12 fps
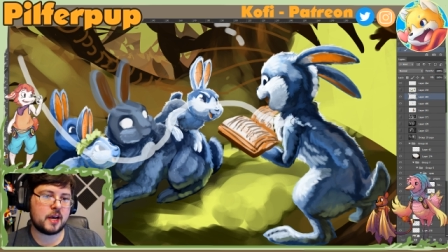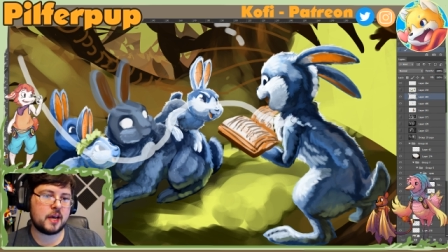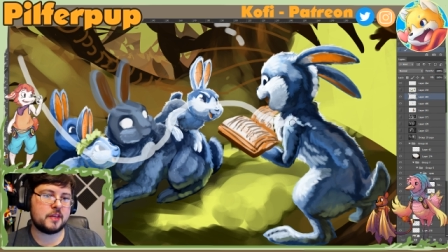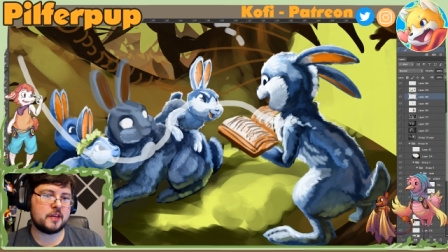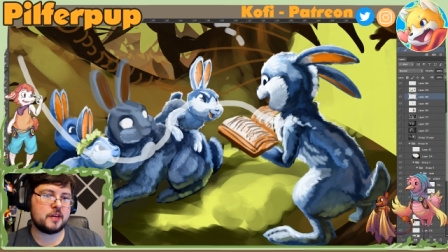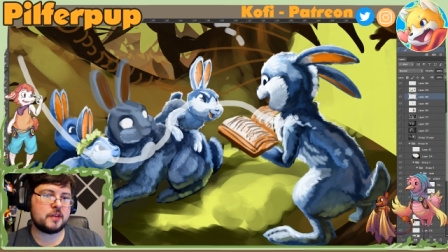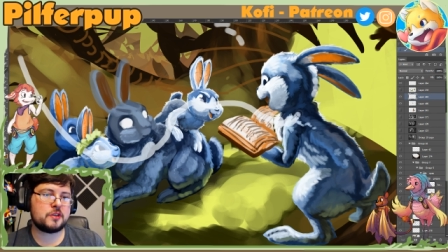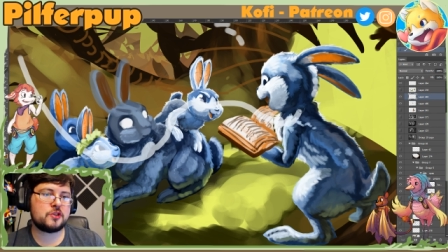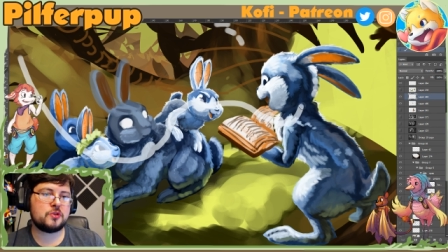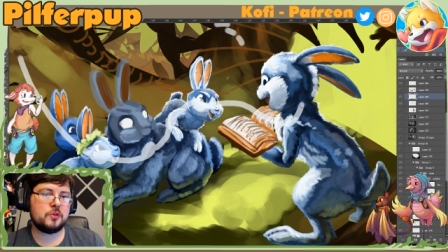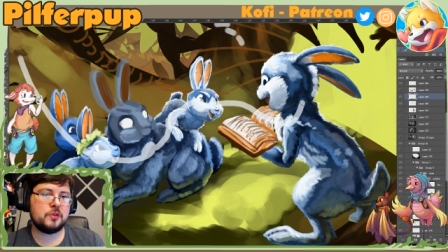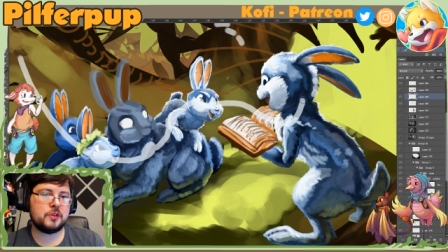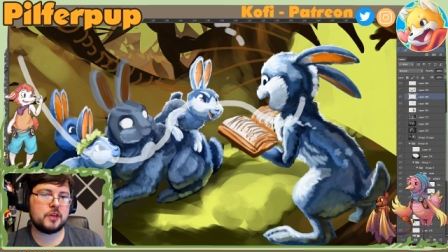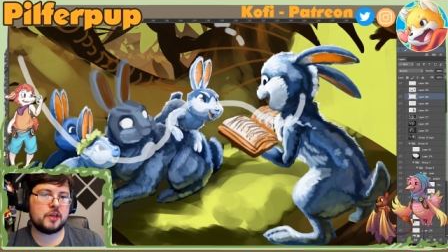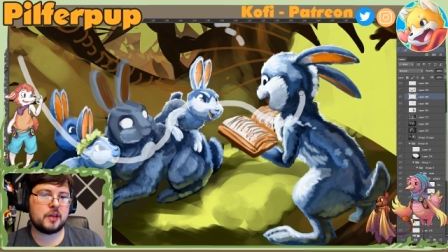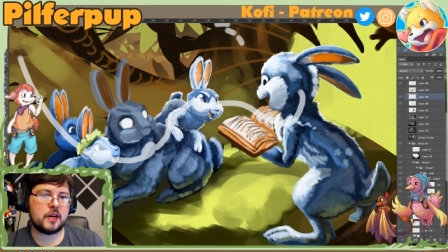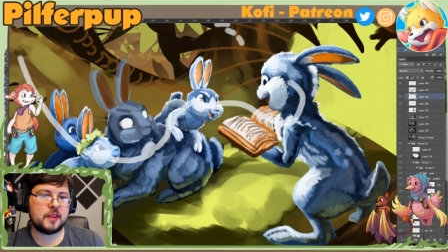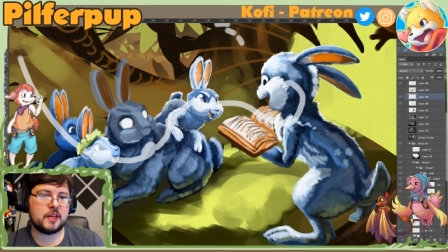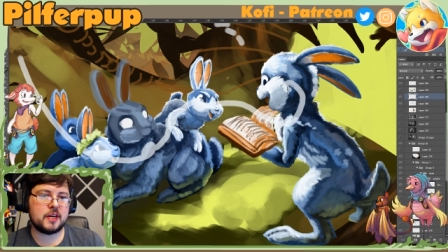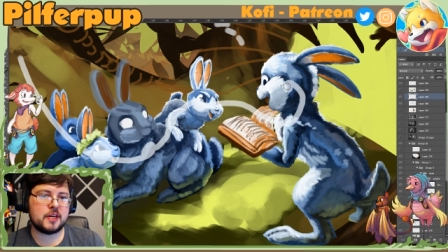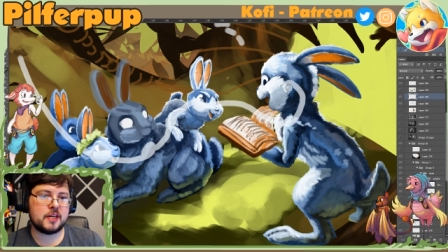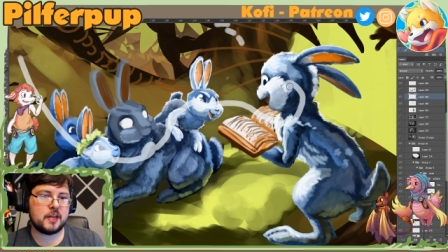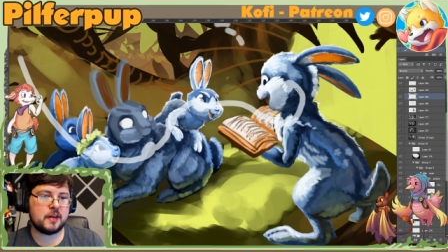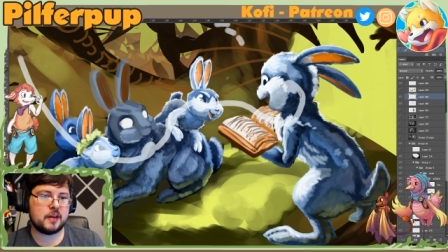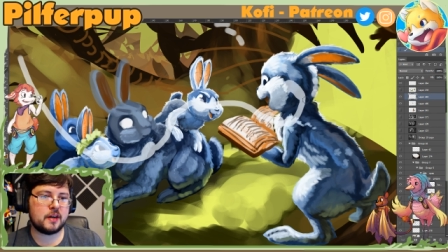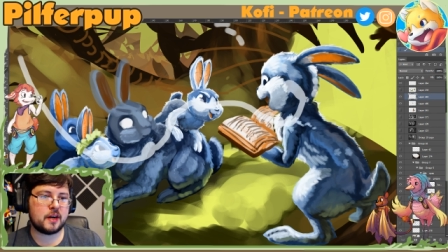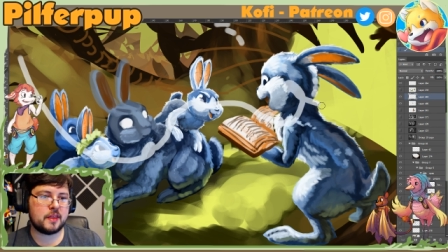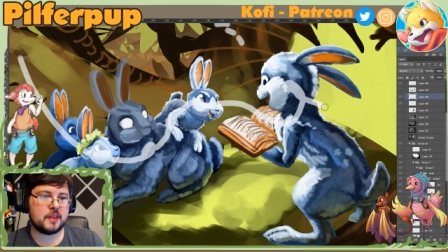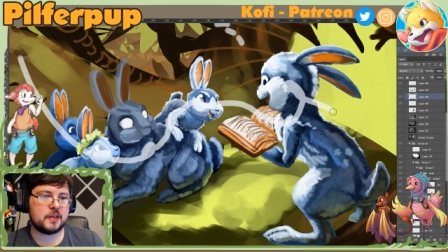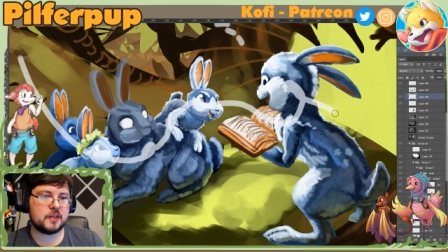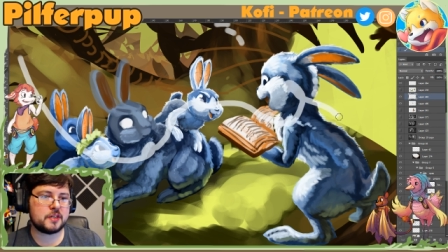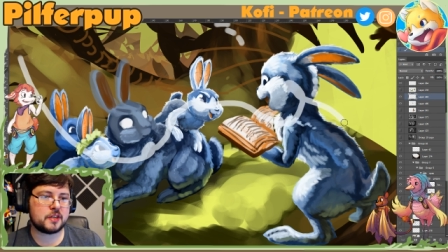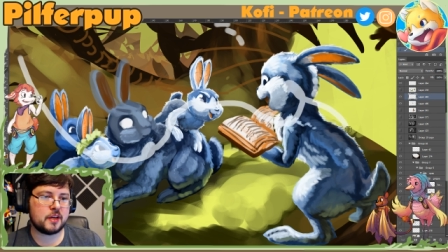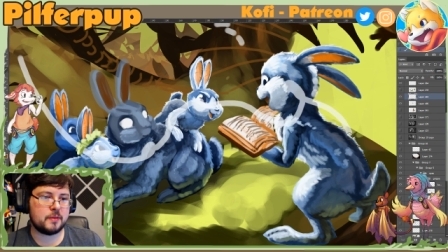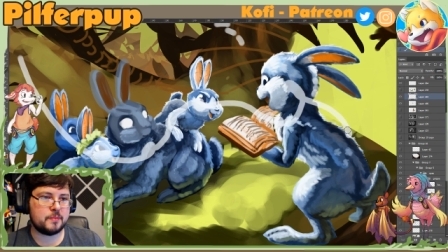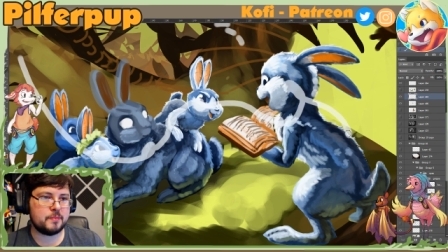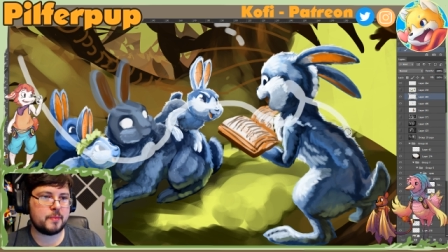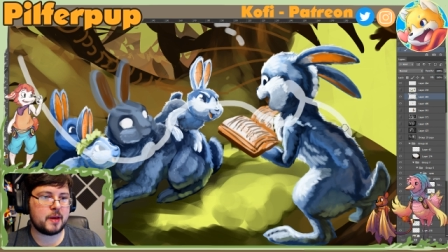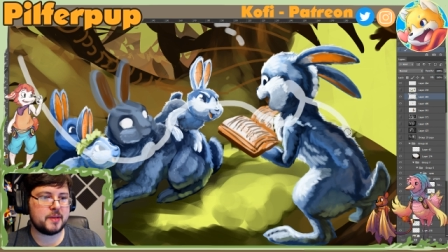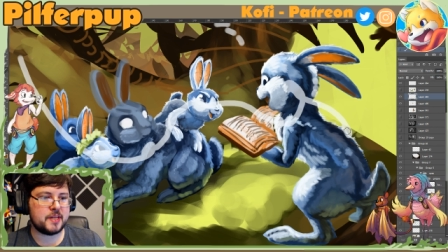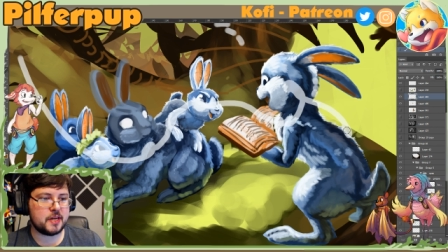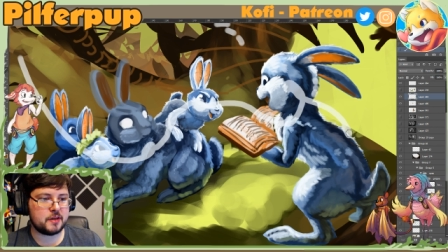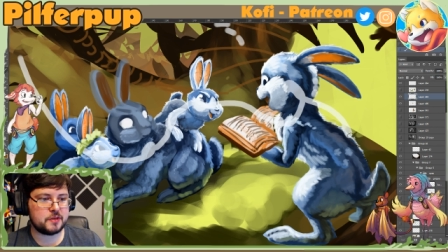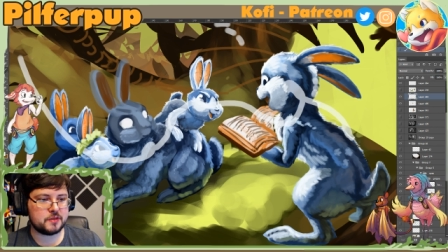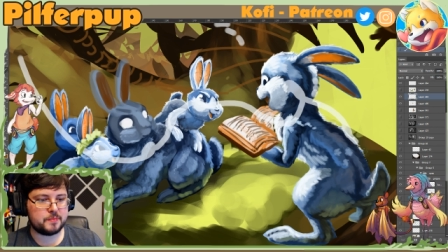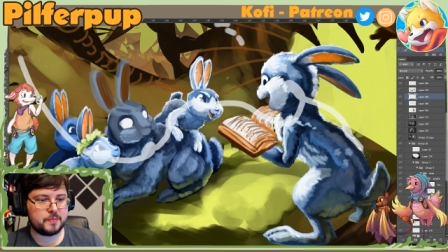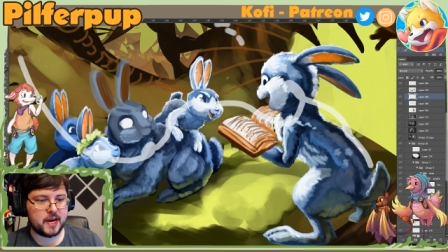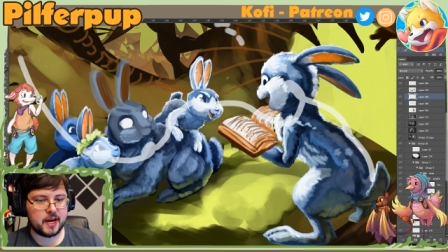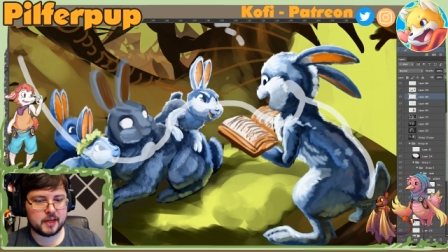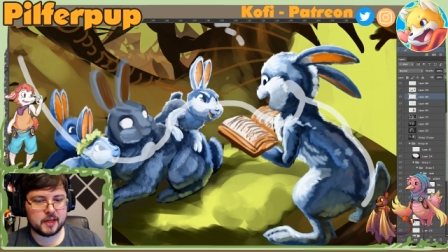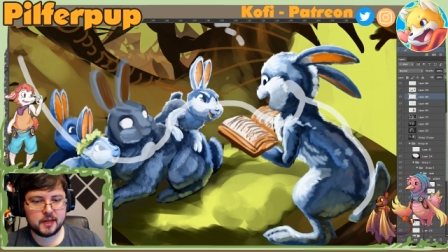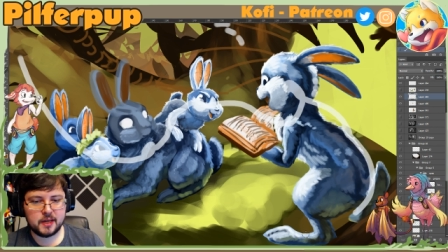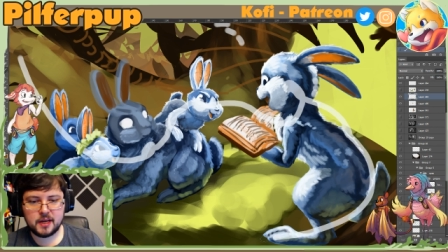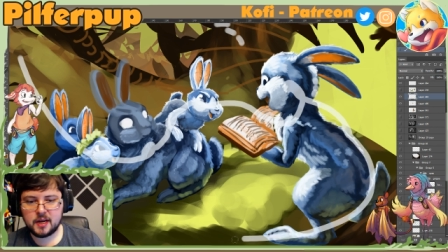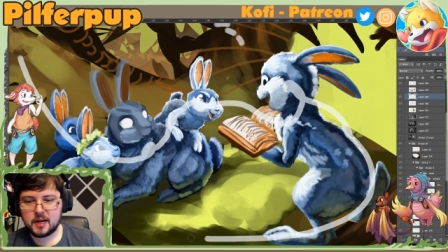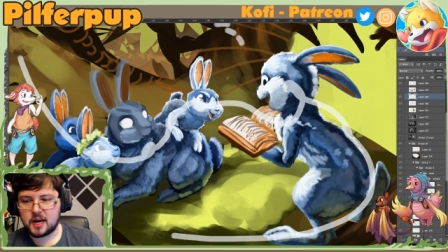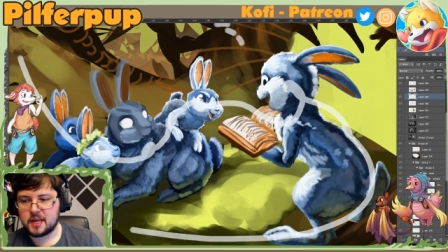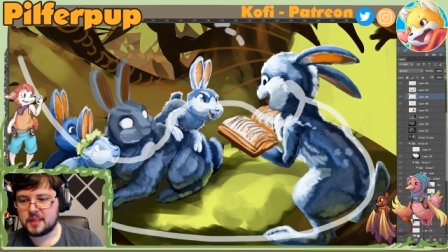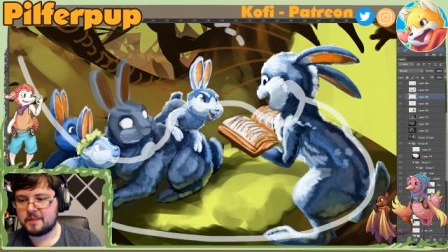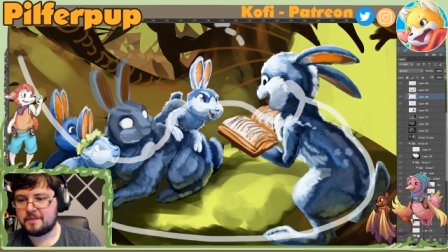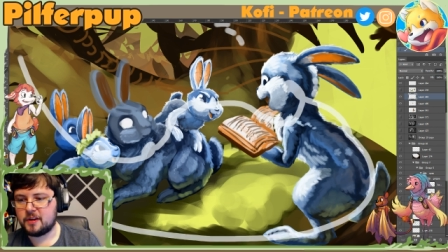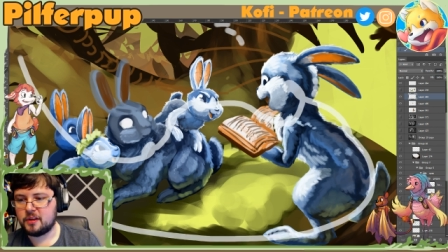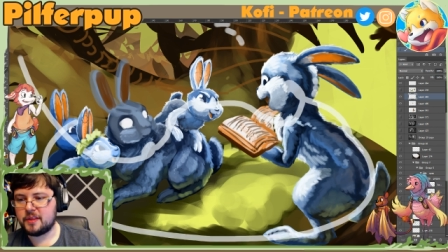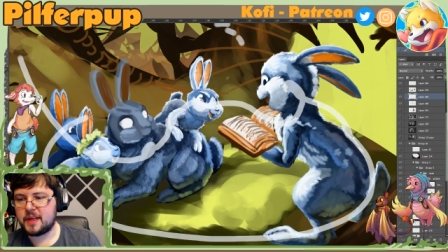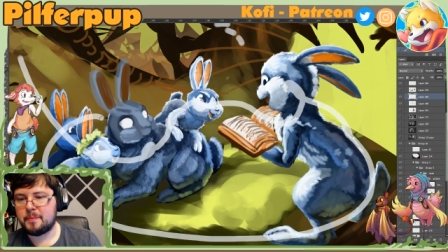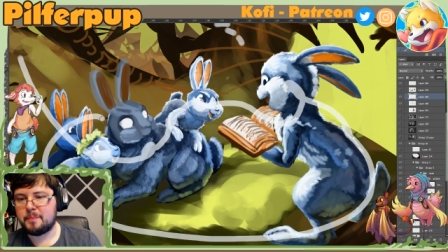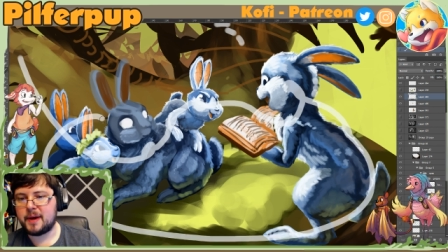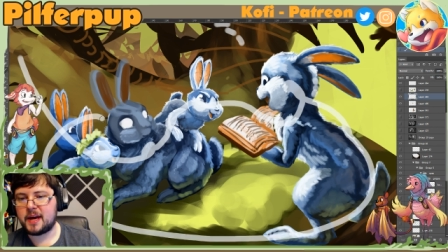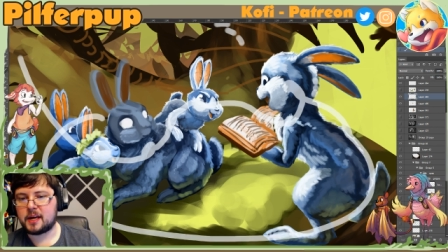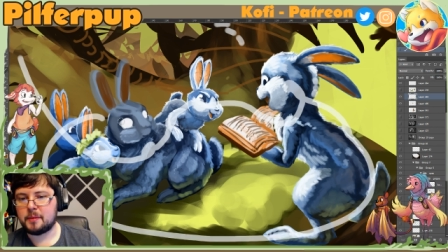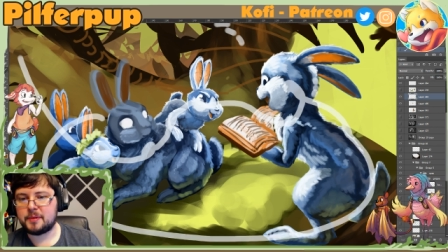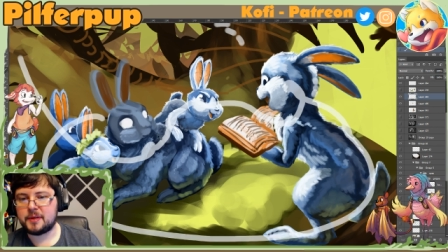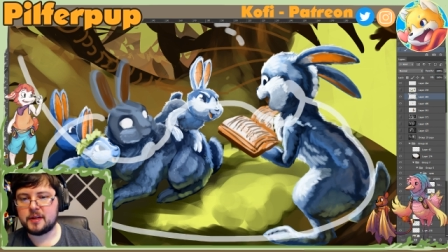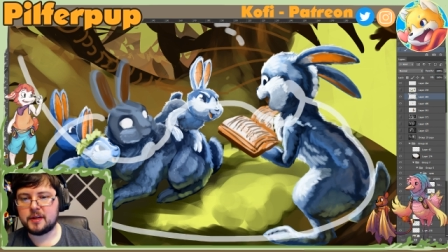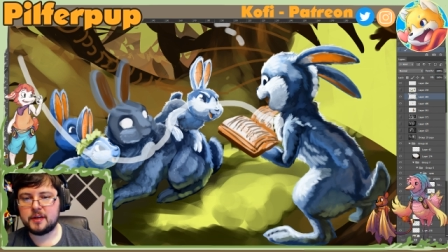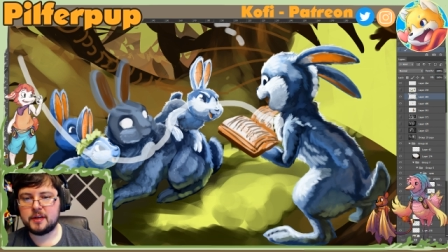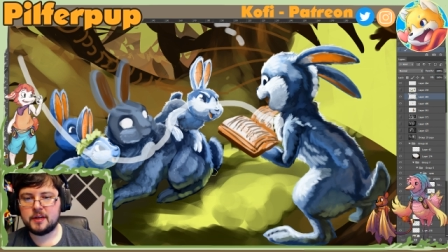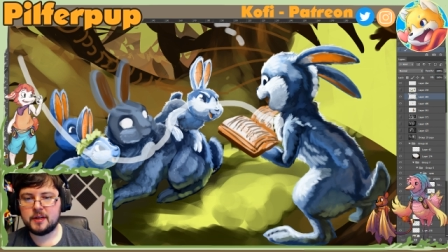and then in his shoulder, and then in here, and then to come maybe down to his back, and then follow that back up here.